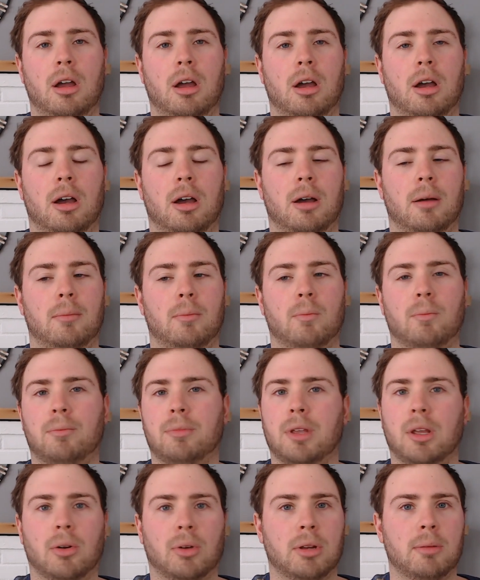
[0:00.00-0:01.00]

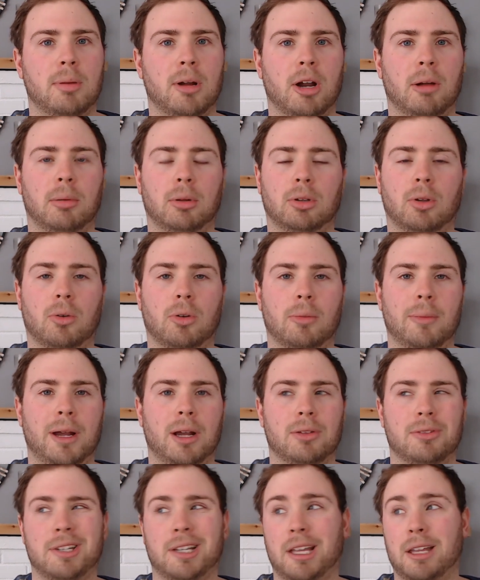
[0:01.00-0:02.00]
Comparable loan
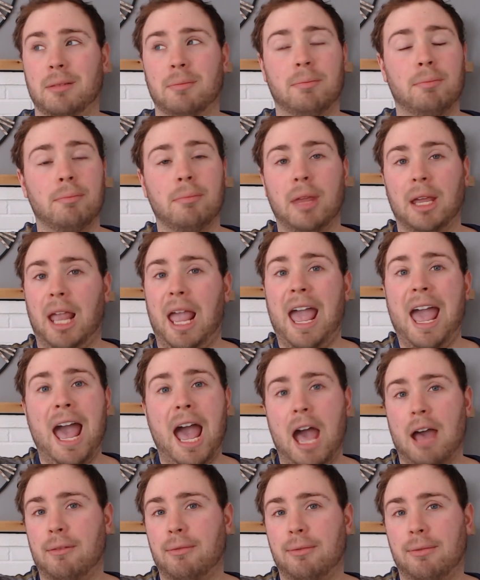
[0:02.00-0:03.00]
amounts, again, like
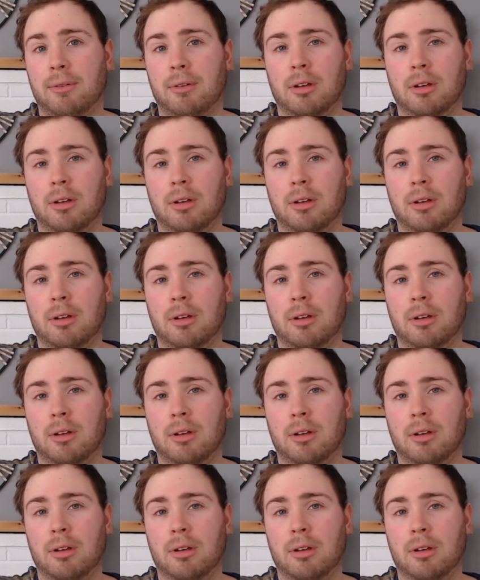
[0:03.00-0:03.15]
half